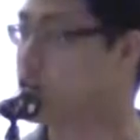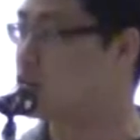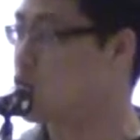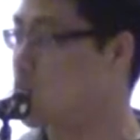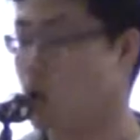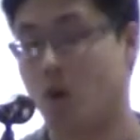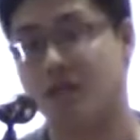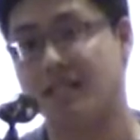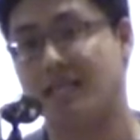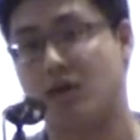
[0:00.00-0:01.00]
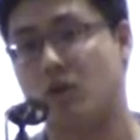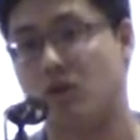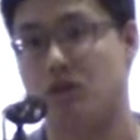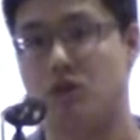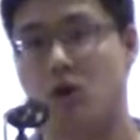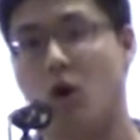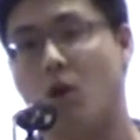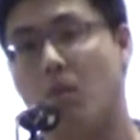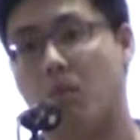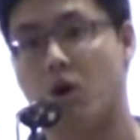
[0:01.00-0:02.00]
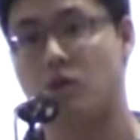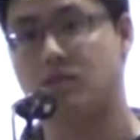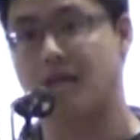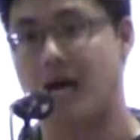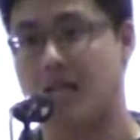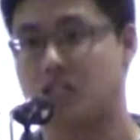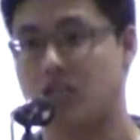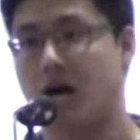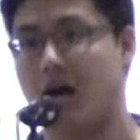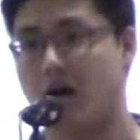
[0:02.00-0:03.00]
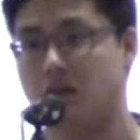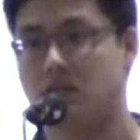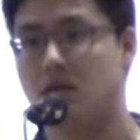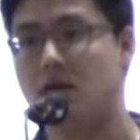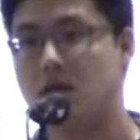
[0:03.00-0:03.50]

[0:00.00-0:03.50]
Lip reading: your local clinic where you almost had a child.